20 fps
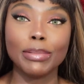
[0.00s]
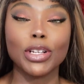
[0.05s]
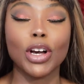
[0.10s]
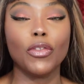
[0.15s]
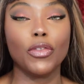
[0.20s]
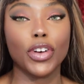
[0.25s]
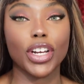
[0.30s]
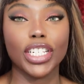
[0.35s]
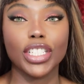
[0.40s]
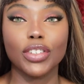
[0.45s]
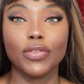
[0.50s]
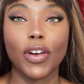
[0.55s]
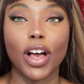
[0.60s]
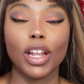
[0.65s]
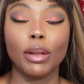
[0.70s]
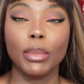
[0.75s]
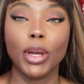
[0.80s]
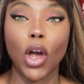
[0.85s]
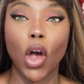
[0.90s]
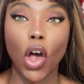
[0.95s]
Don't forget to
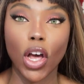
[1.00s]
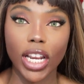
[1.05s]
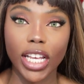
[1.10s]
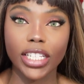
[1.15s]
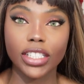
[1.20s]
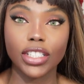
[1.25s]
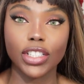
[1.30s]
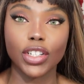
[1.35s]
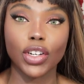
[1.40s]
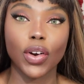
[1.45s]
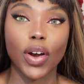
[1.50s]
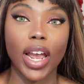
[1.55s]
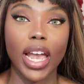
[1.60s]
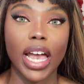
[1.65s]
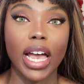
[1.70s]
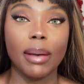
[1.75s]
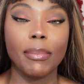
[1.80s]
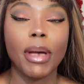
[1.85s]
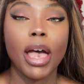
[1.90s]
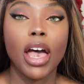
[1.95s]
follow me on
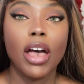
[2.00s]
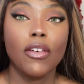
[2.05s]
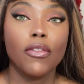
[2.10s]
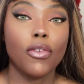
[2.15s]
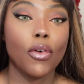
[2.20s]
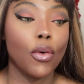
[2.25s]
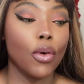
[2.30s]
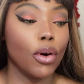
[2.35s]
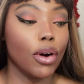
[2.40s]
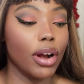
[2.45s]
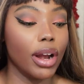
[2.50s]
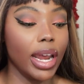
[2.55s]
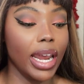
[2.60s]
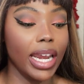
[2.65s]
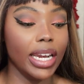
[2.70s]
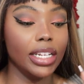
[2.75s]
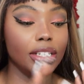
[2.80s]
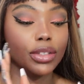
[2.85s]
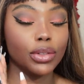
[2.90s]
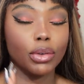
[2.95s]
Instagram for
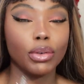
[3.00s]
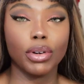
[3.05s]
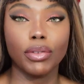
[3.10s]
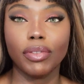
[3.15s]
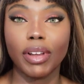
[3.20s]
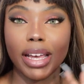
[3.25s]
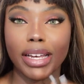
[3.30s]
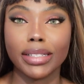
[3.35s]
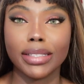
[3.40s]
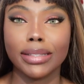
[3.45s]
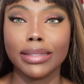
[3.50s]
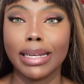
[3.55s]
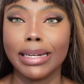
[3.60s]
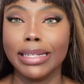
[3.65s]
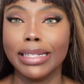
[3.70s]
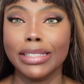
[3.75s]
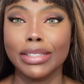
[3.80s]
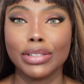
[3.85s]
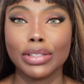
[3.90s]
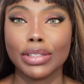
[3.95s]
any sort of
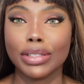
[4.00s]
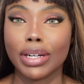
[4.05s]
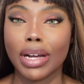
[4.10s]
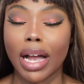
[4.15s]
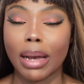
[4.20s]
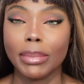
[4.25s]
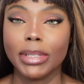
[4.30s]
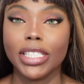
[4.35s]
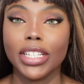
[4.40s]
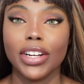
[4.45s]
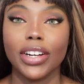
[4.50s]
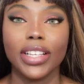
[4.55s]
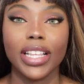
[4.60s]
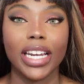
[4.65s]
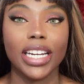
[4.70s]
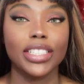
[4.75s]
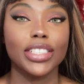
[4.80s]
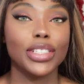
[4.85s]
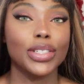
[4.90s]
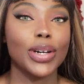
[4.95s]
studies or commentary
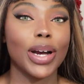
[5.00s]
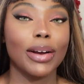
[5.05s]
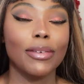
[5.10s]
that I do.